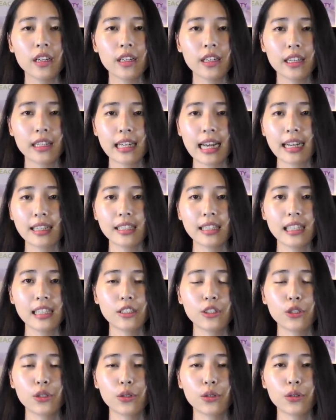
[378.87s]
connecting
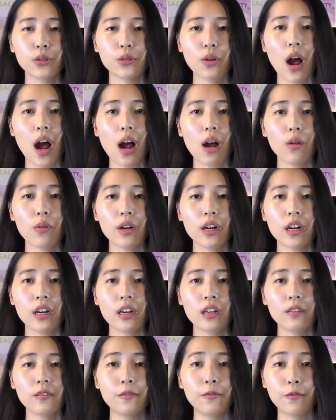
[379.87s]
to
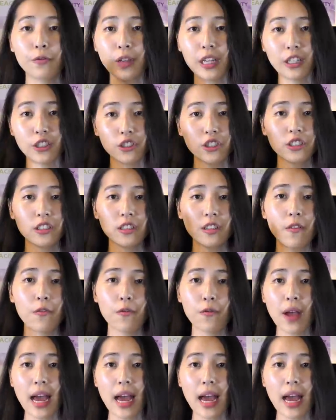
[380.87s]
our vision,